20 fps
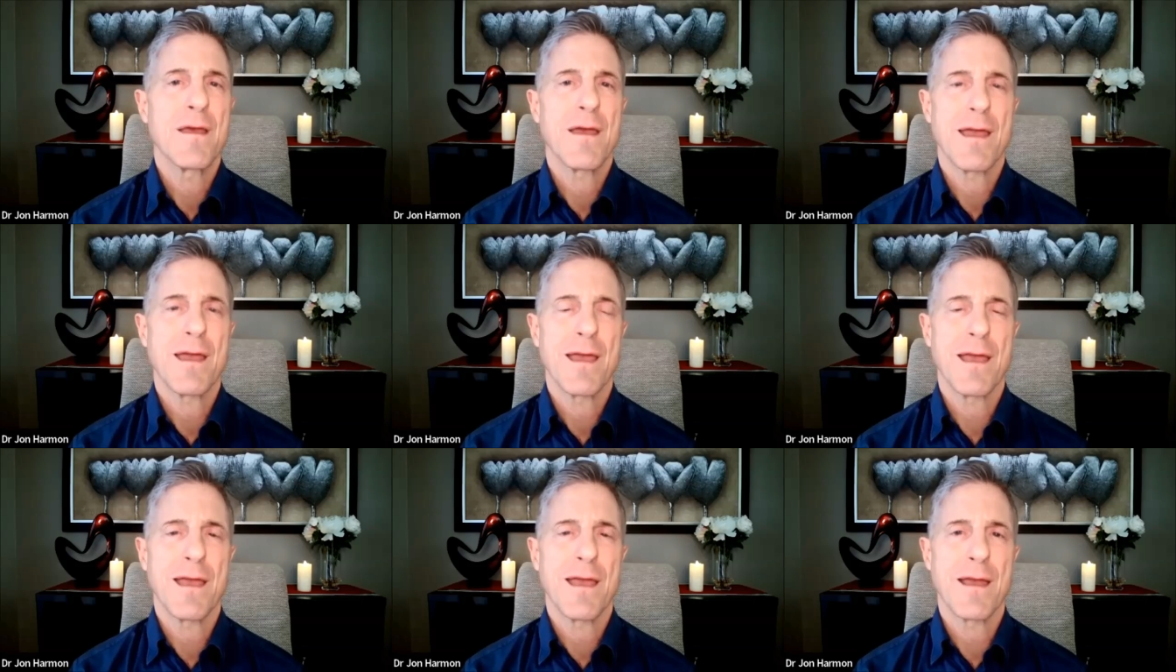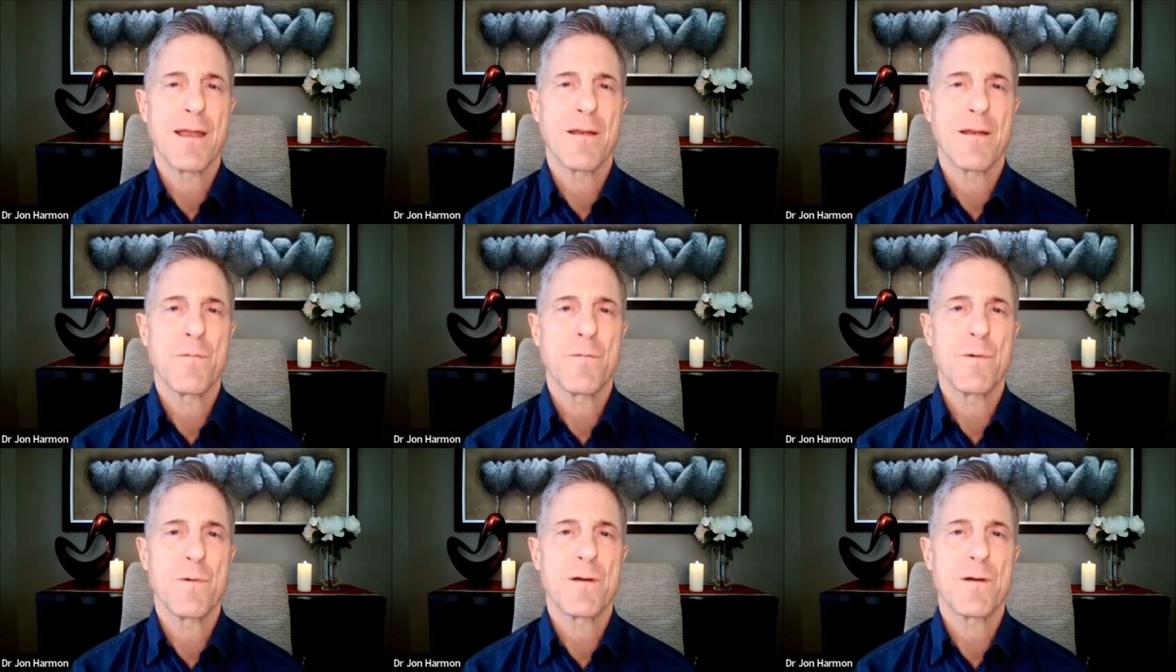
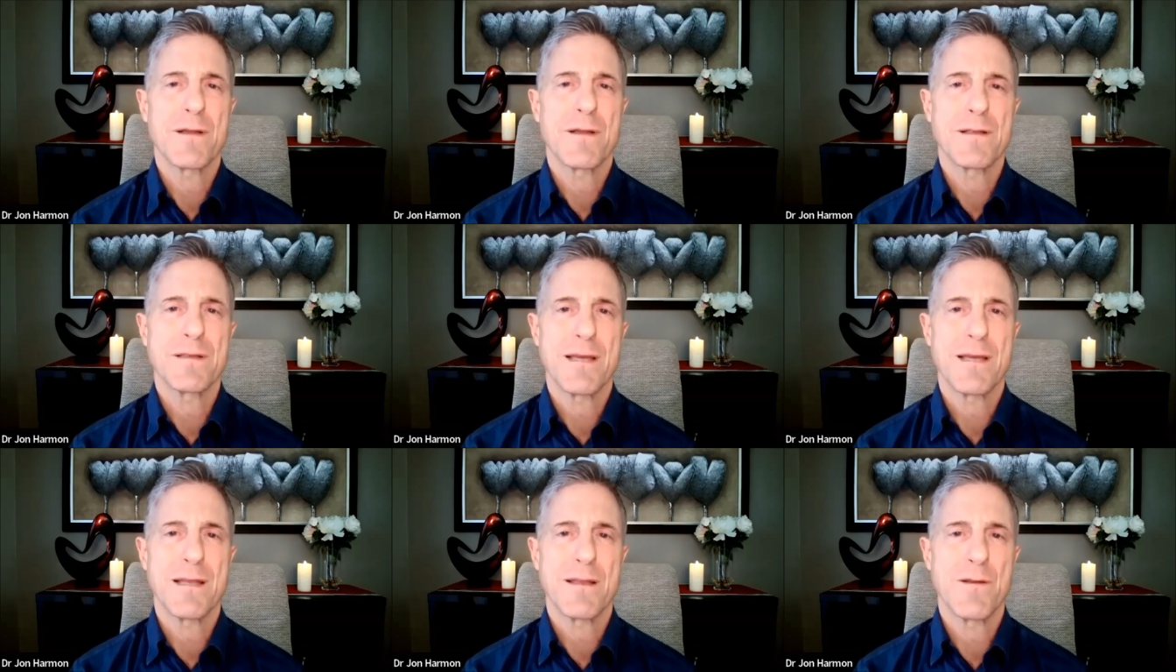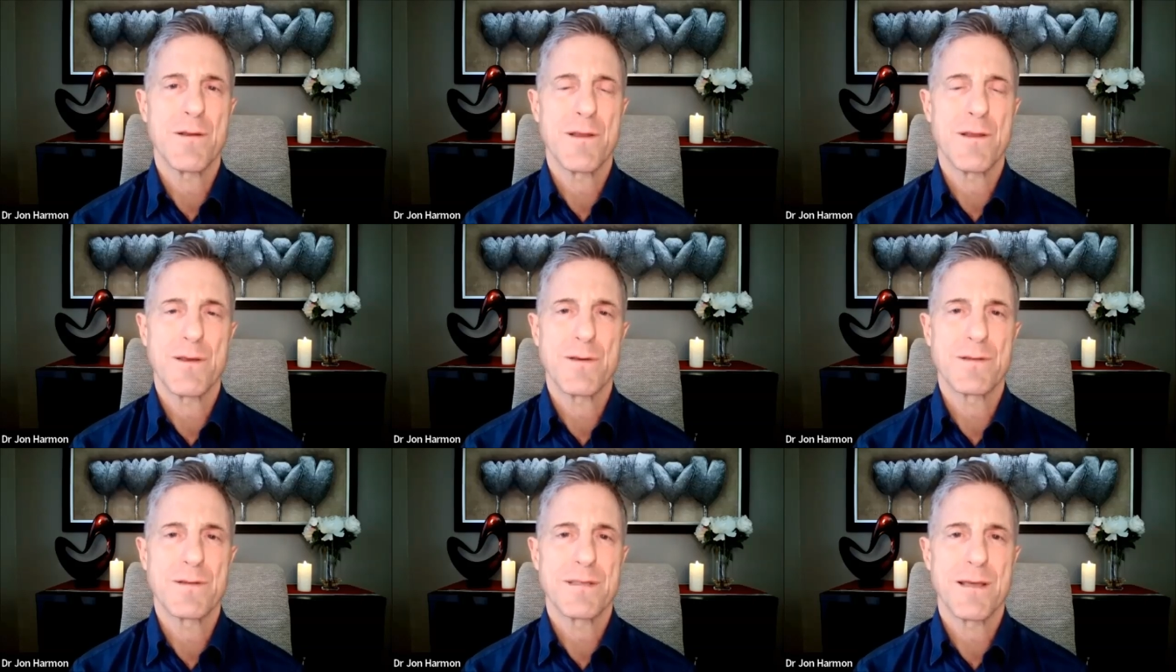and we'll continue to
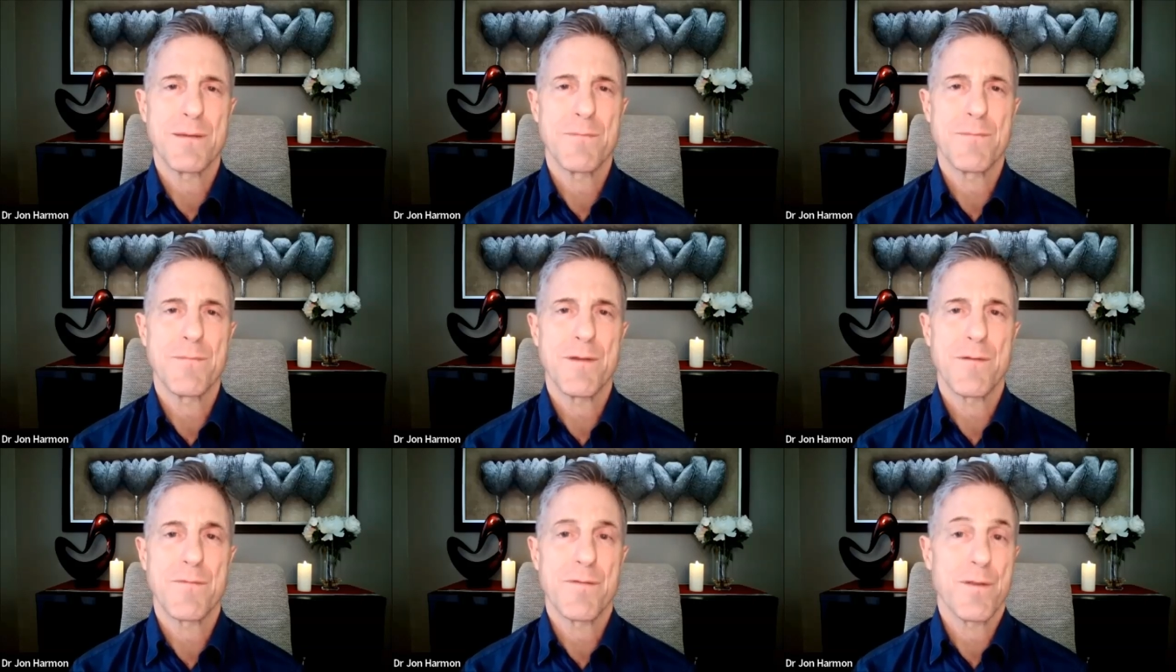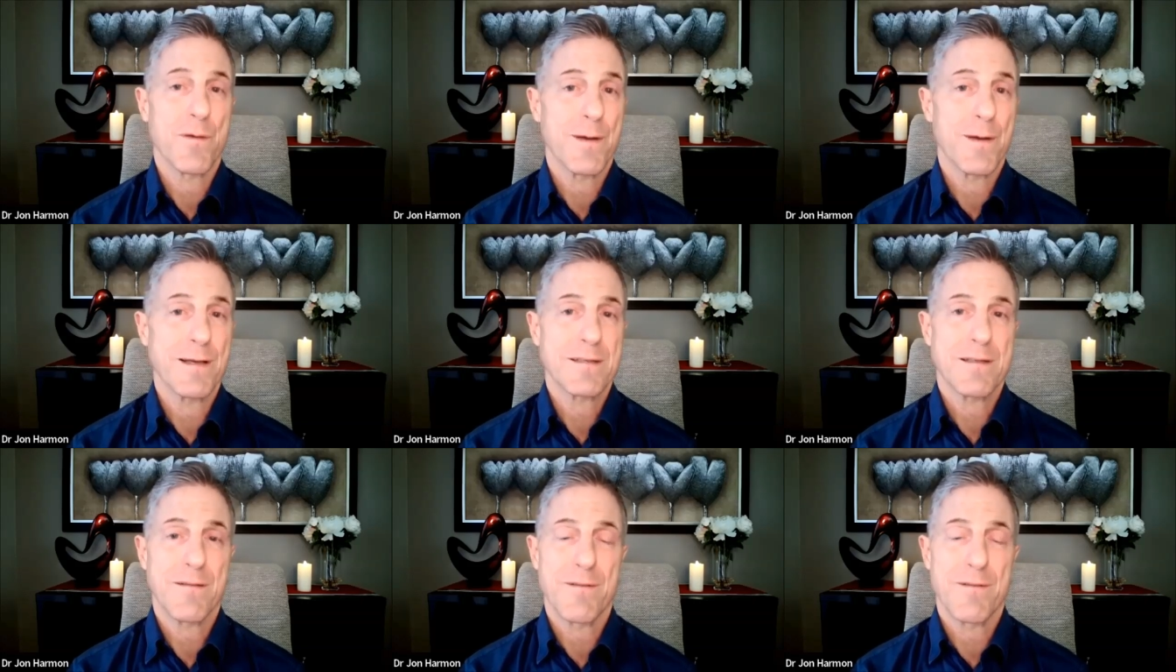use them for the
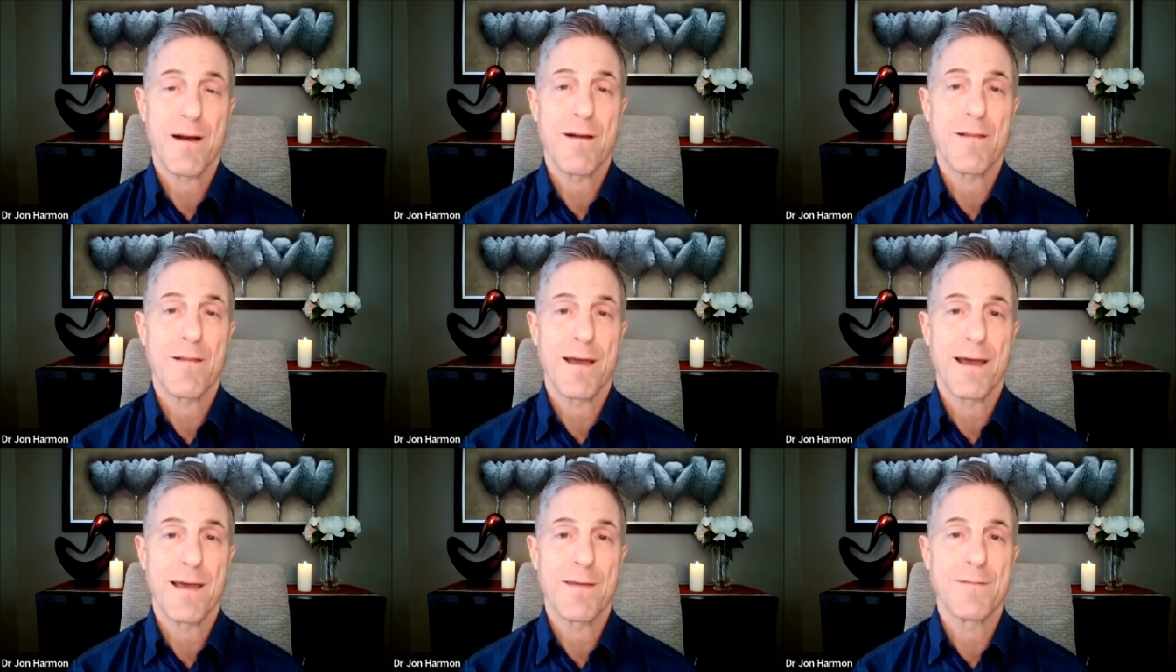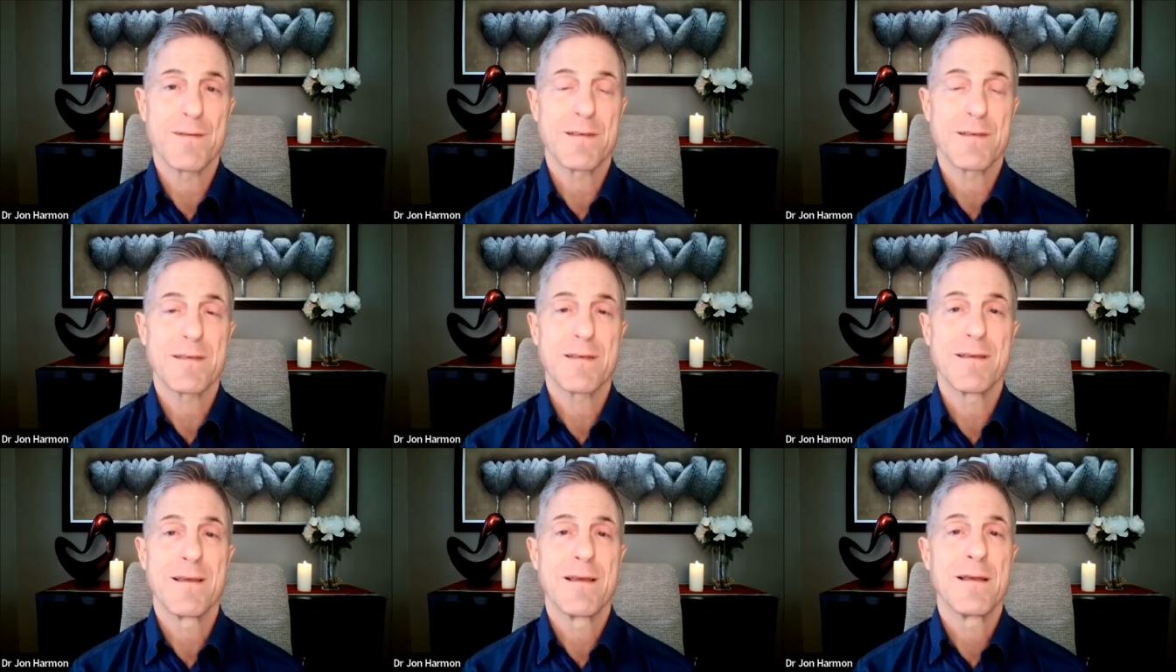rest of our
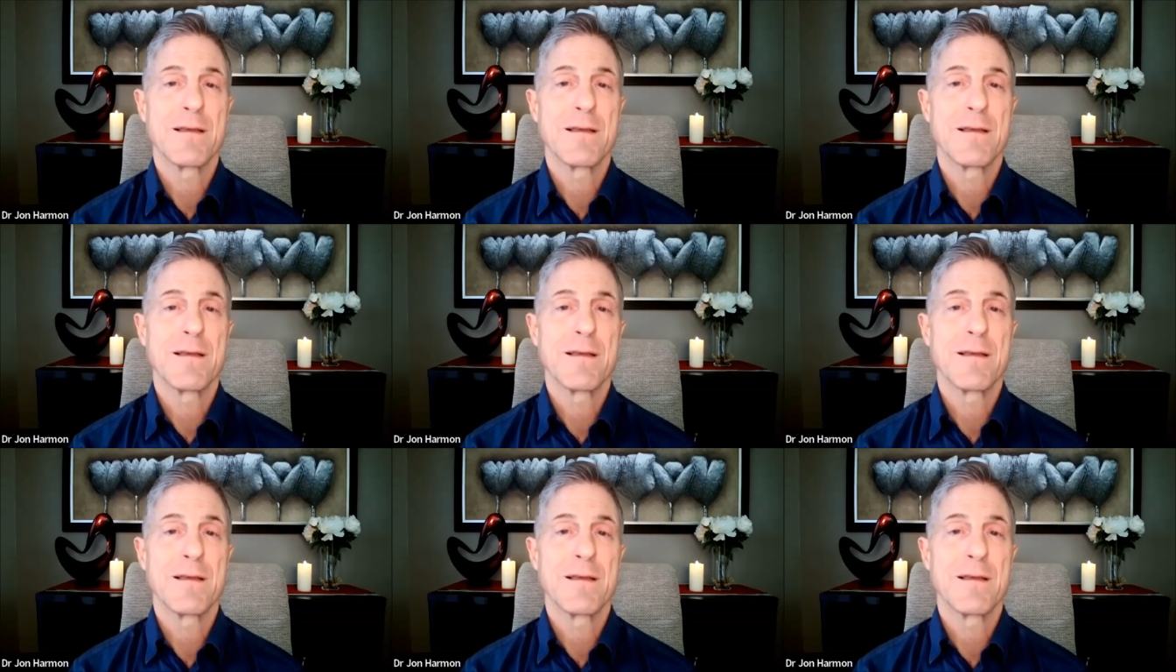lives